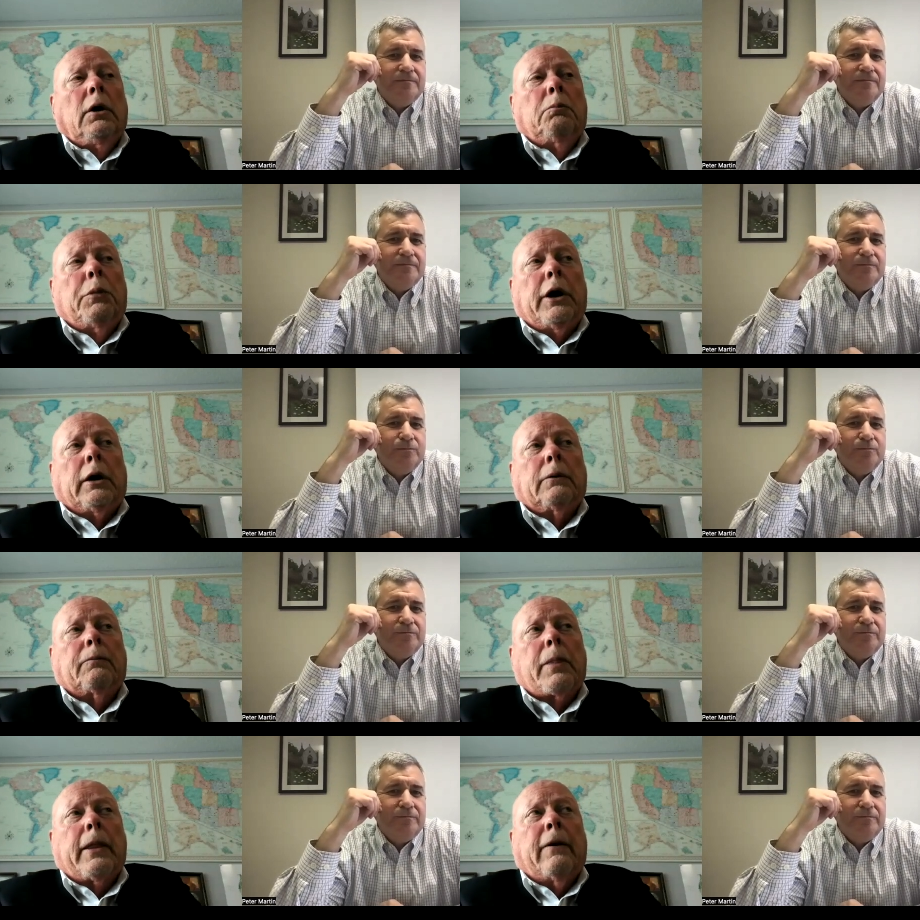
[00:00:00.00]
Speaker 1: But
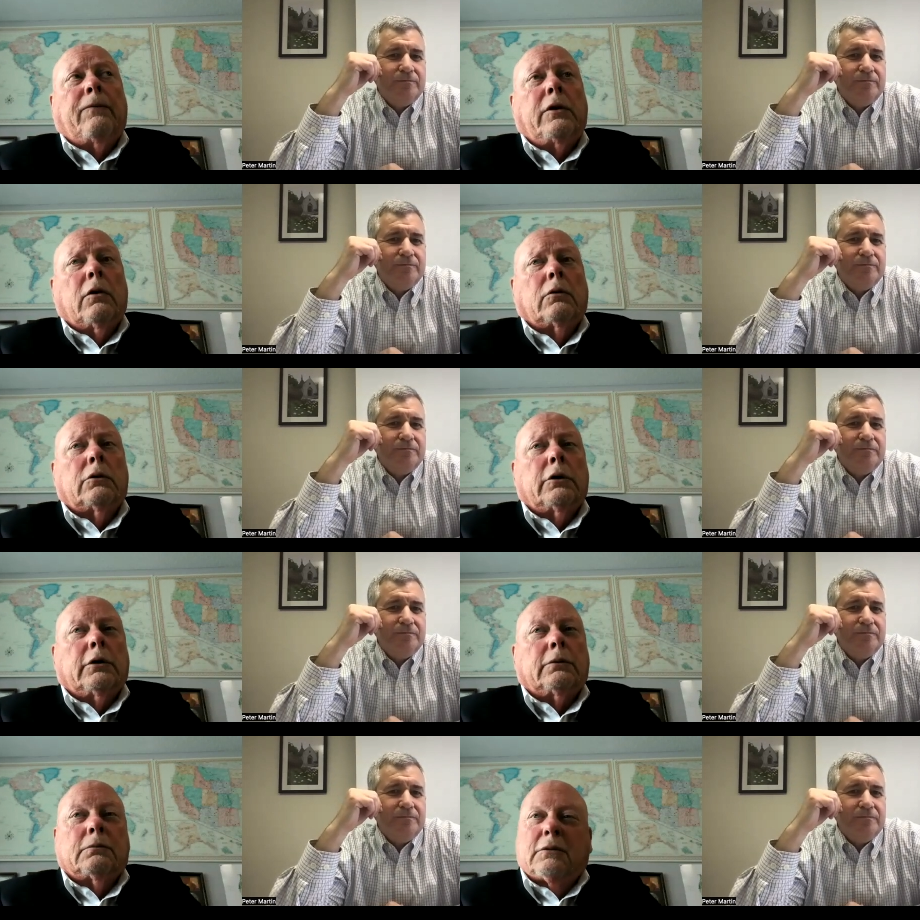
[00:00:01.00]
if you don't do it,
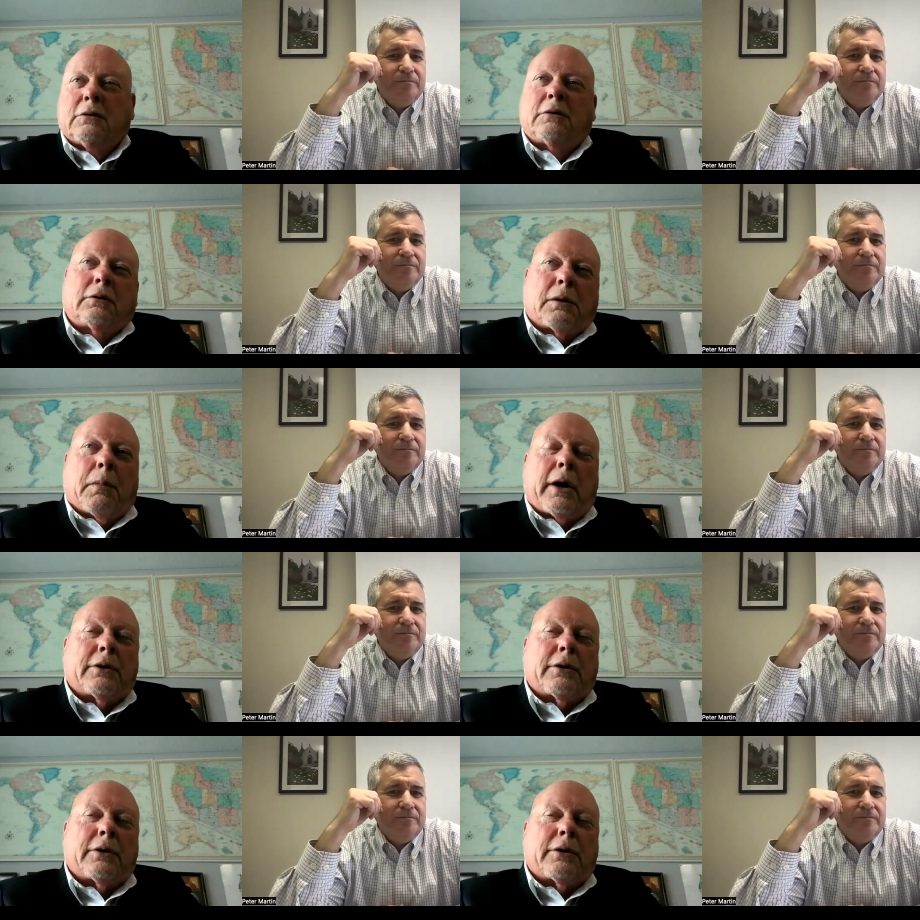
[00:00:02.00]
combine